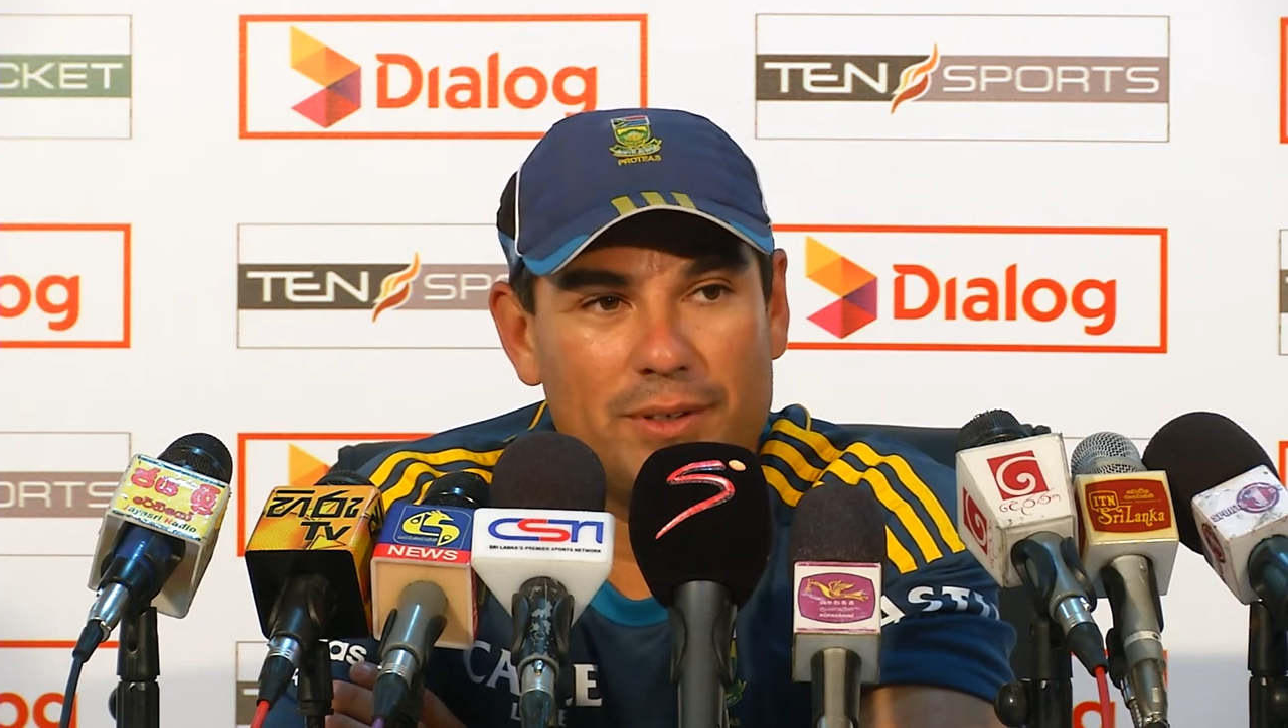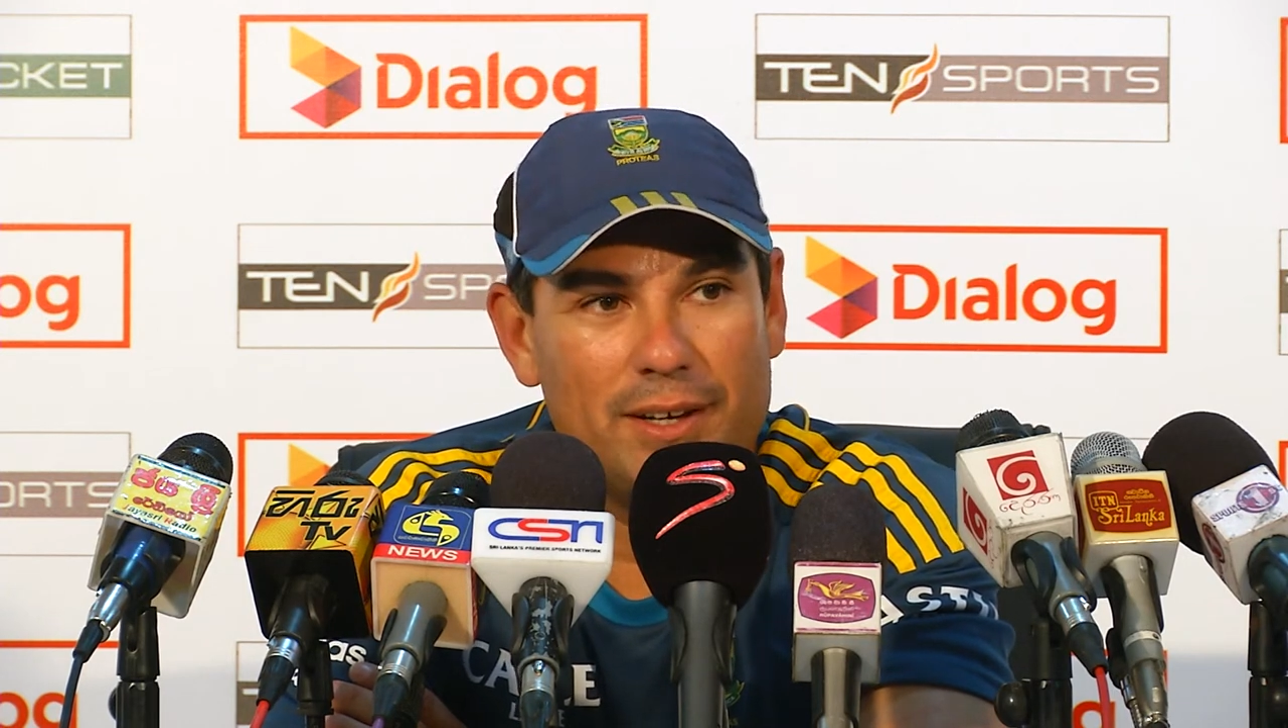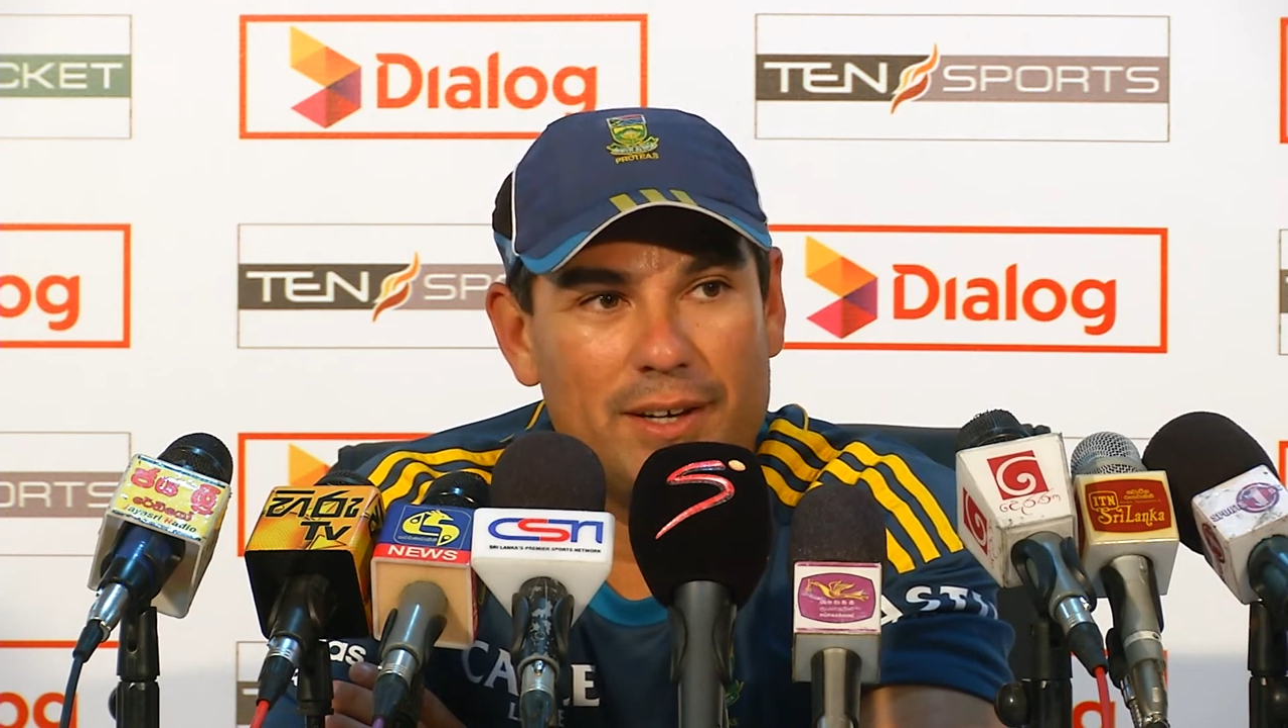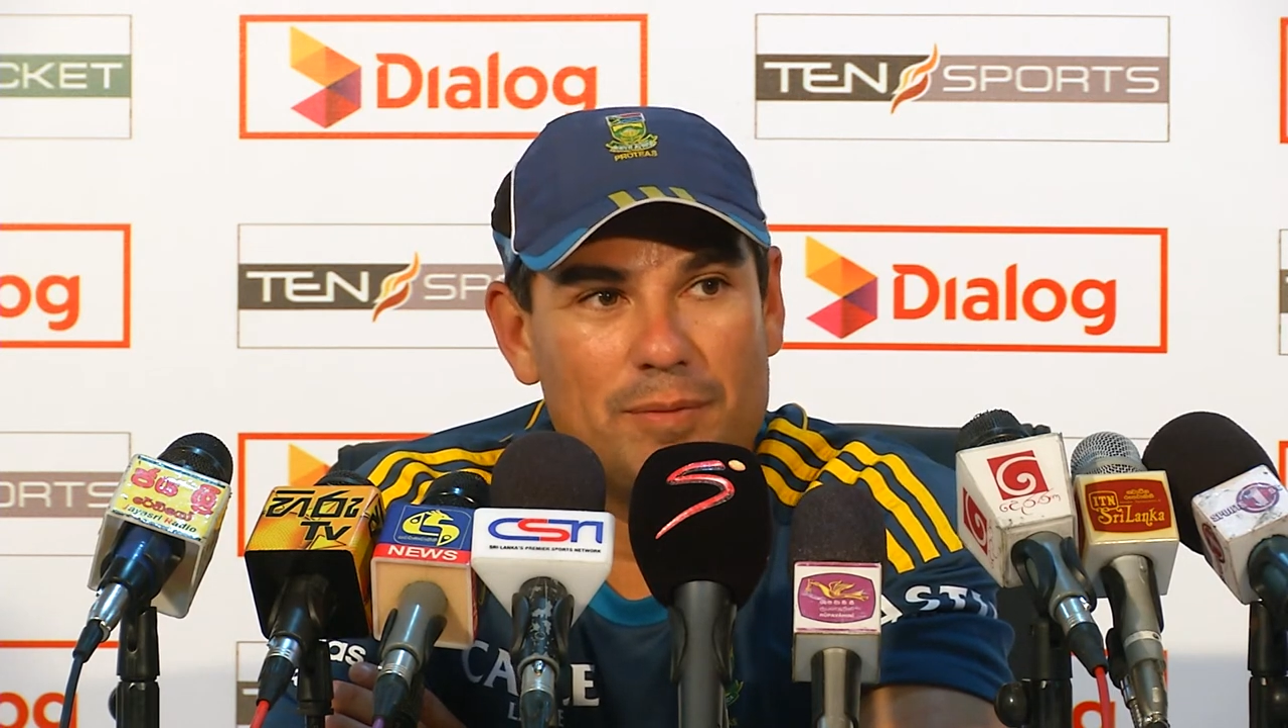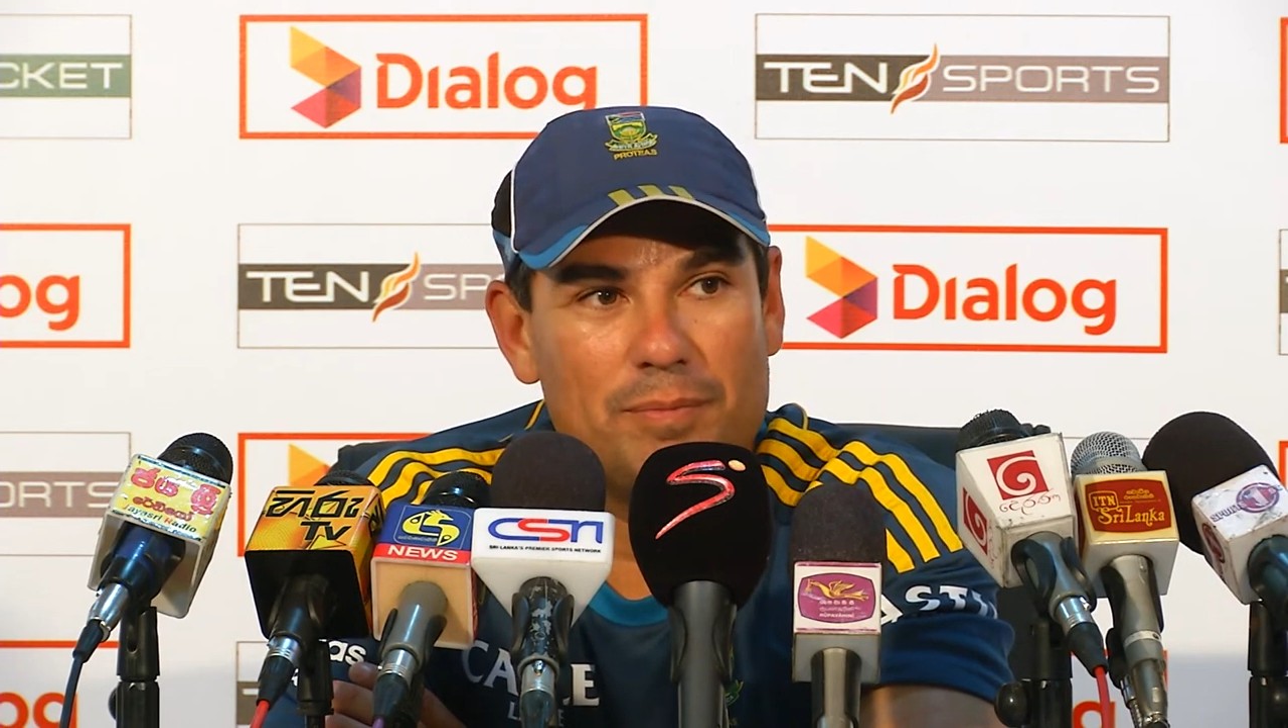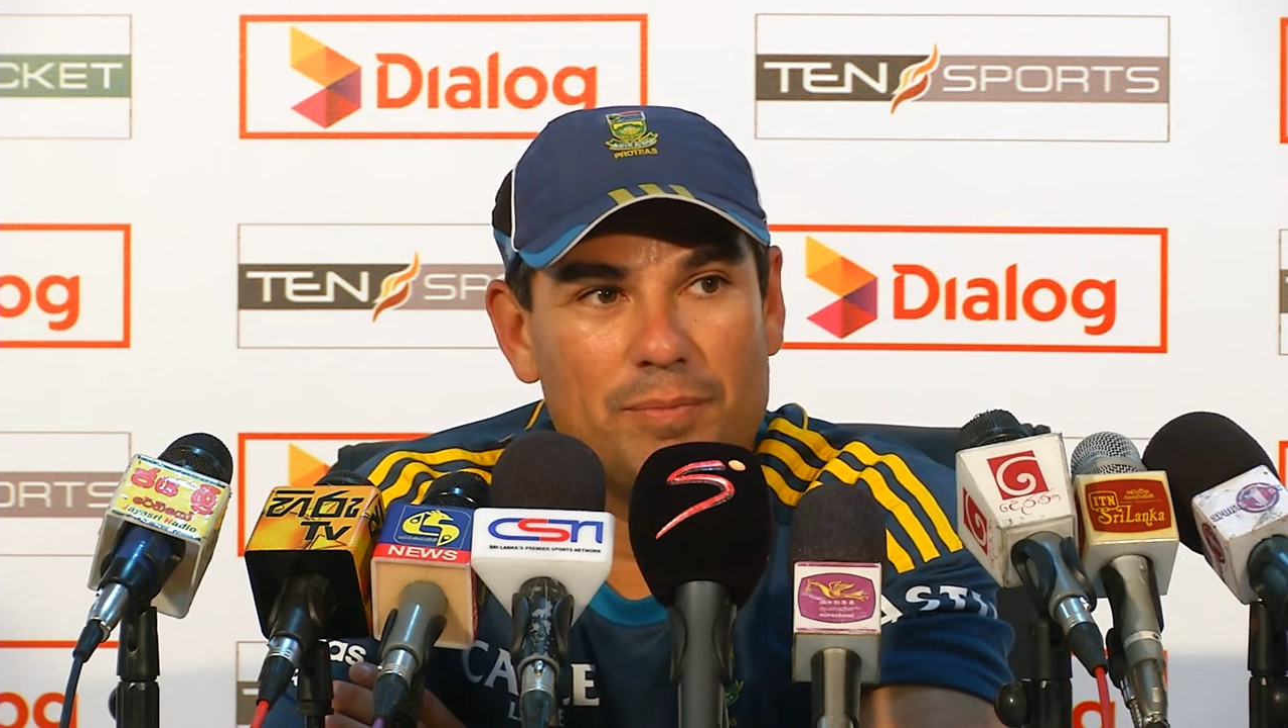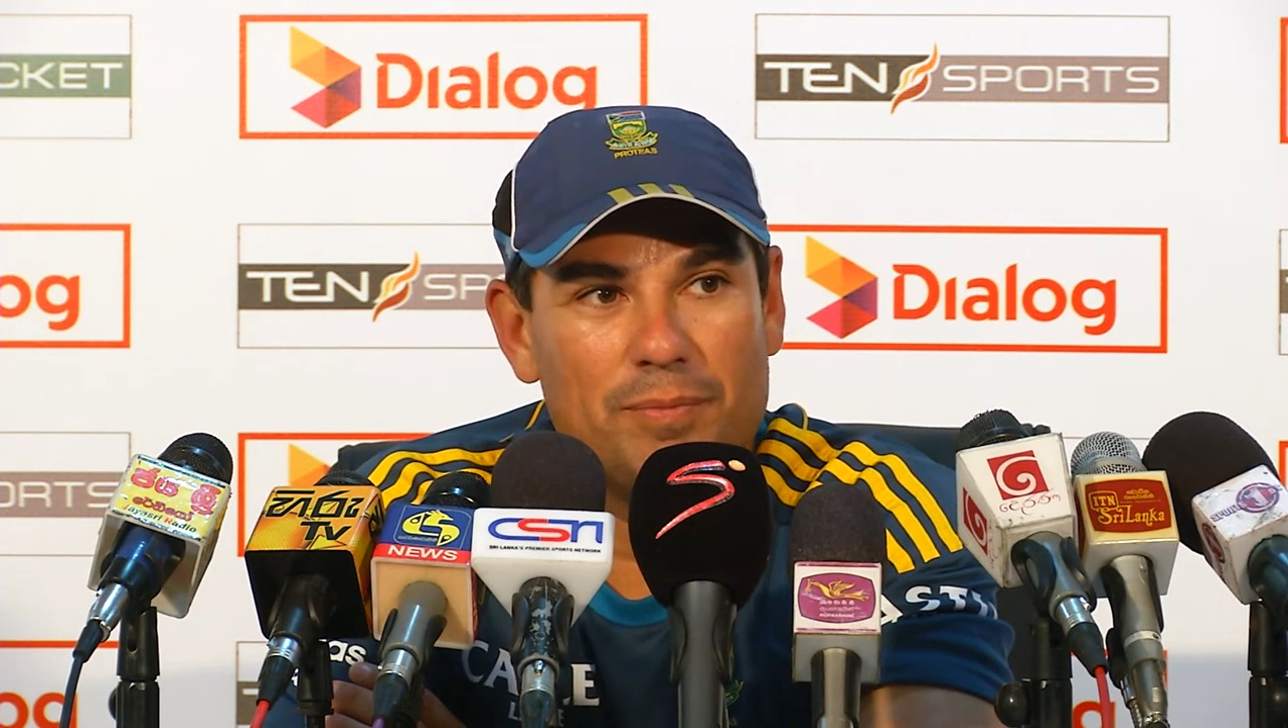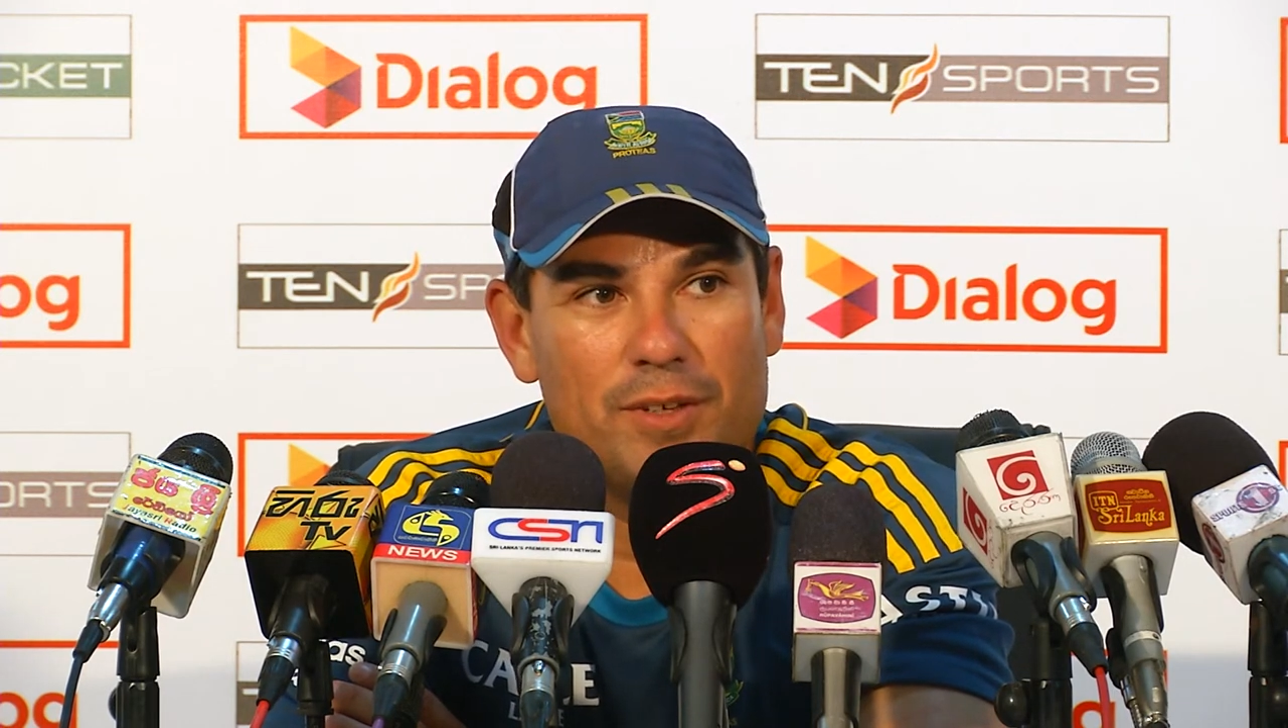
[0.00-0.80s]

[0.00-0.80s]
Um,